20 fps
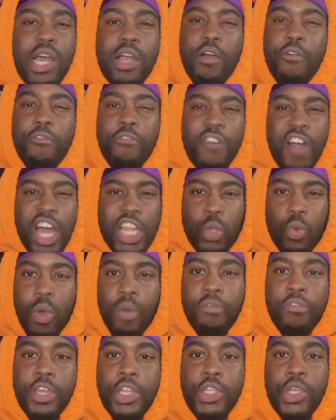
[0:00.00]
a follow-up
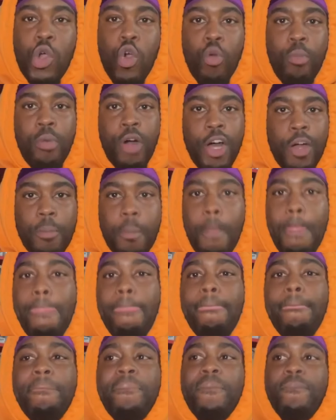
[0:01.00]
video, but
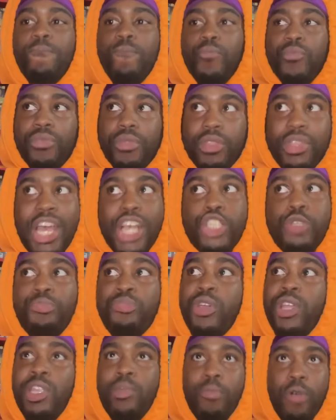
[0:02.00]
that's
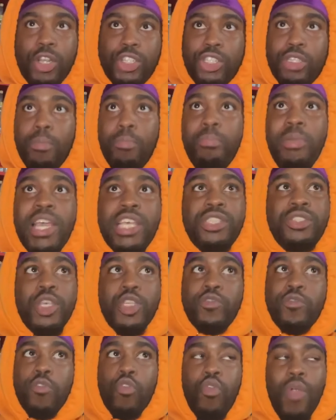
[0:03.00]
pretty much the basics
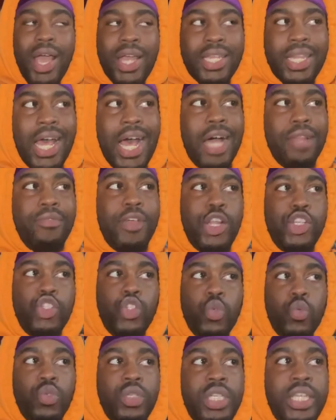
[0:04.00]
for right now that
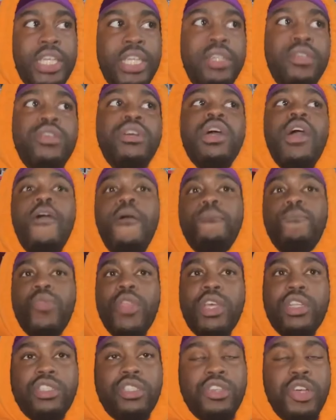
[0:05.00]
you'll need
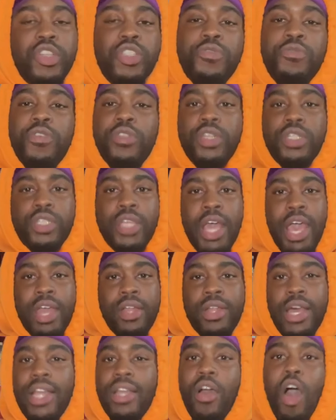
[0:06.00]
just for the tent.
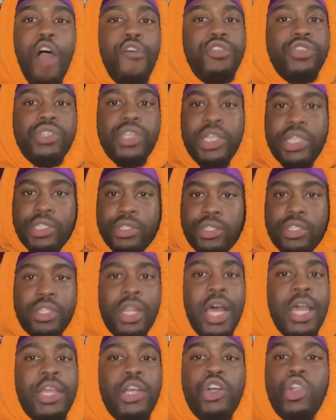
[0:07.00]
Like obviously this is
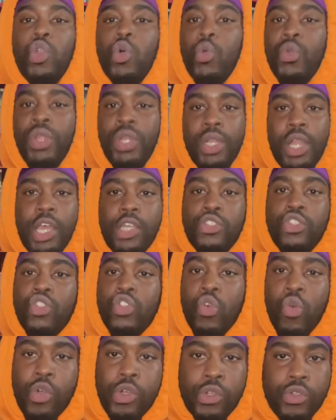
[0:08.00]
not including like
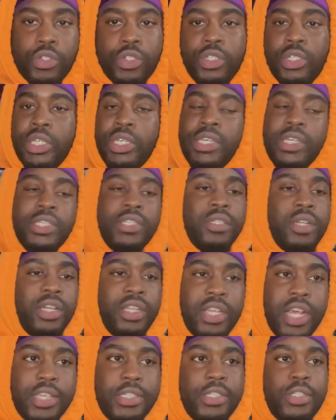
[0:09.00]
soil, seeds, none of
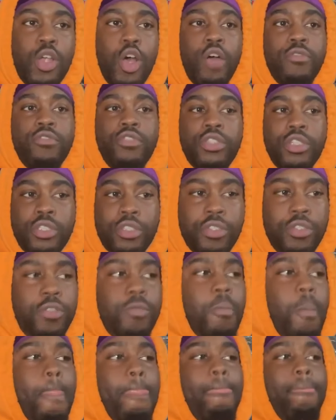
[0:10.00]
that stuff. Just
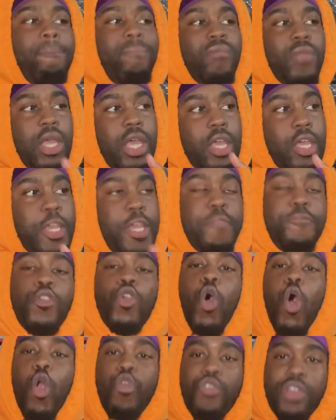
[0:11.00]
if you
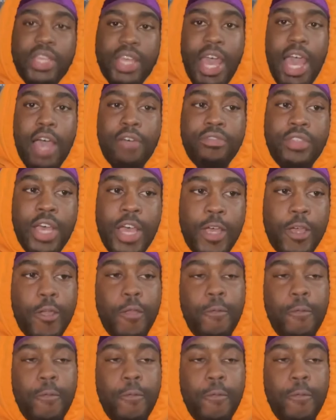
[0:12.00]
already have that,